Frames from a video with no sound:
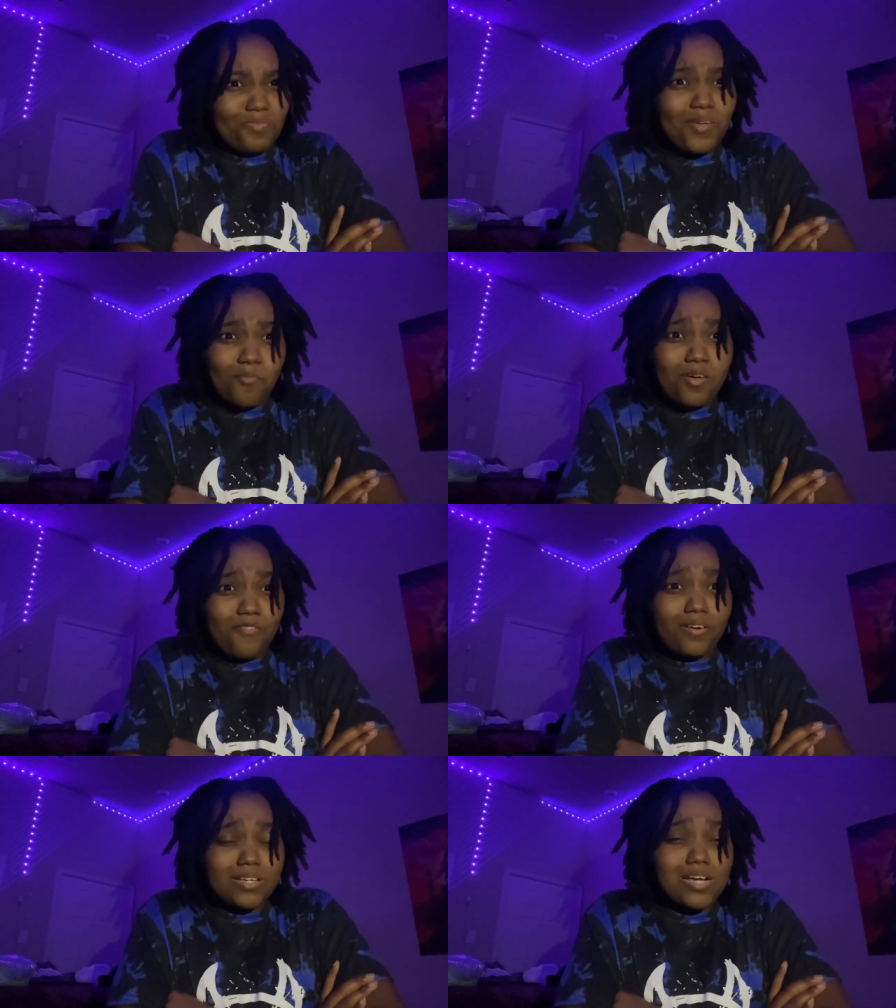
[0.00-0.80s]
we
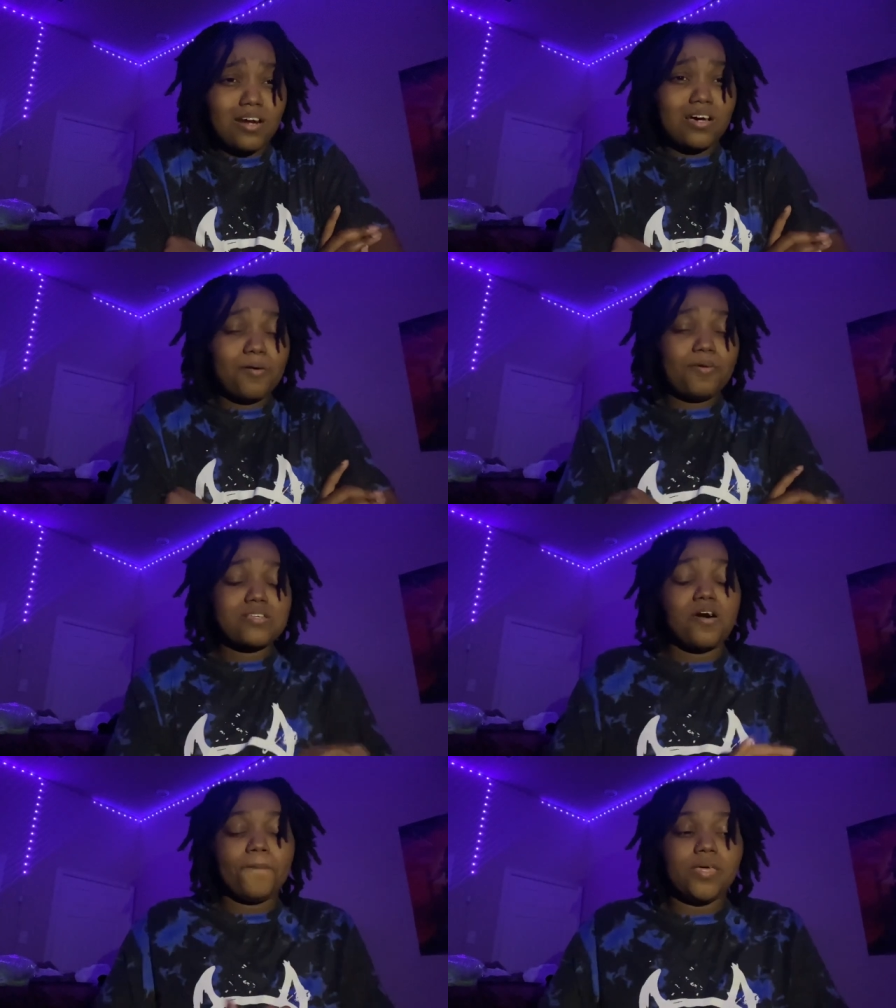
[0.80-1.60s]
gonna turn up it's
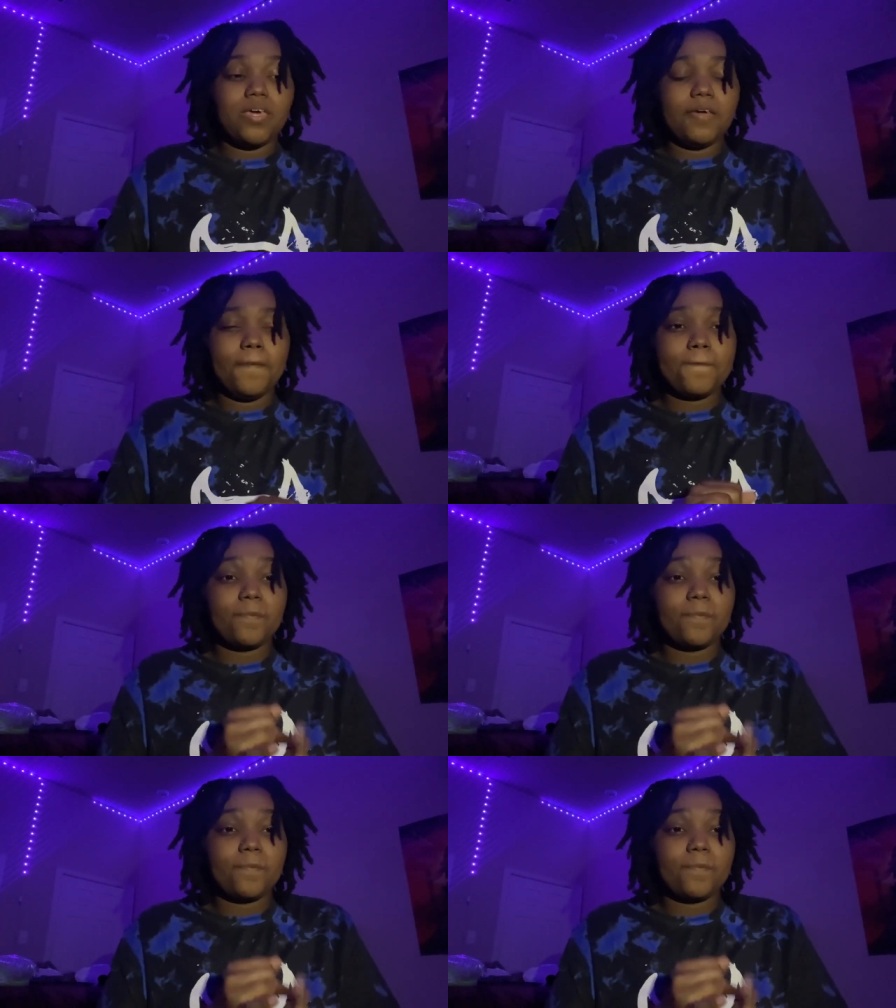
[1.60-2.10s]
gonna be